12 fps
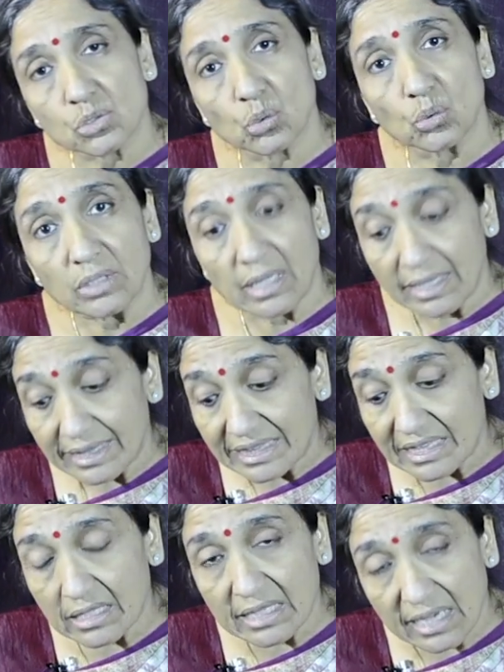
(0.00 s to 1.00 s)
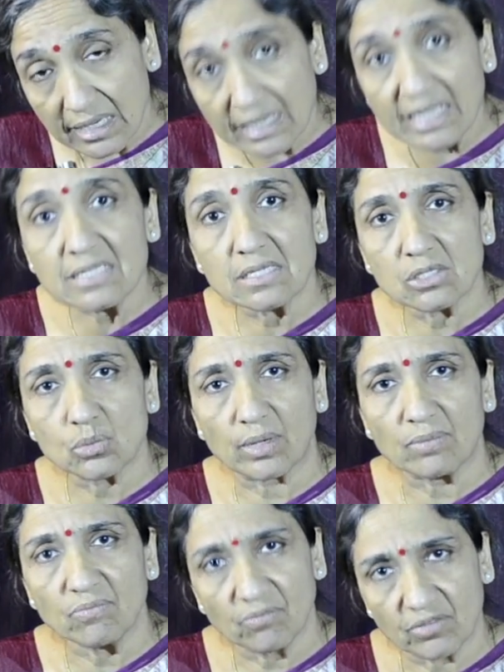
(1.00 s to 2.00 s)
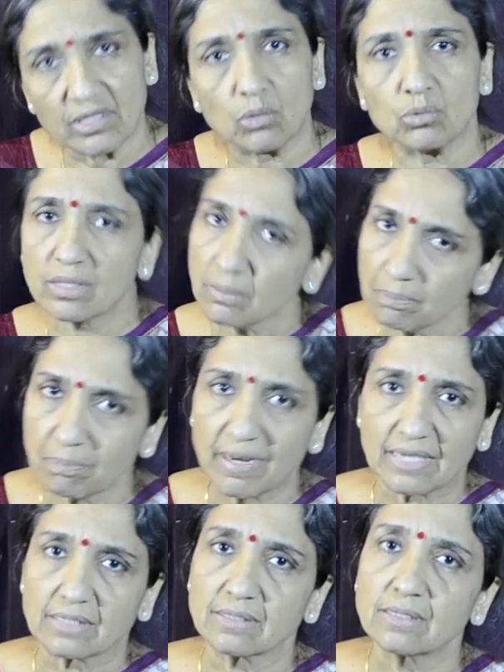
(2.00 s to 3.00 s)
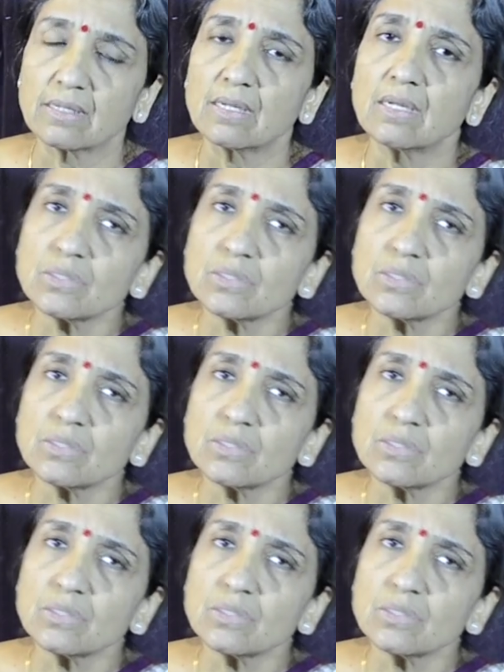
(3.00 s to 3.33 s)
So the Re is the swaram without the pluck.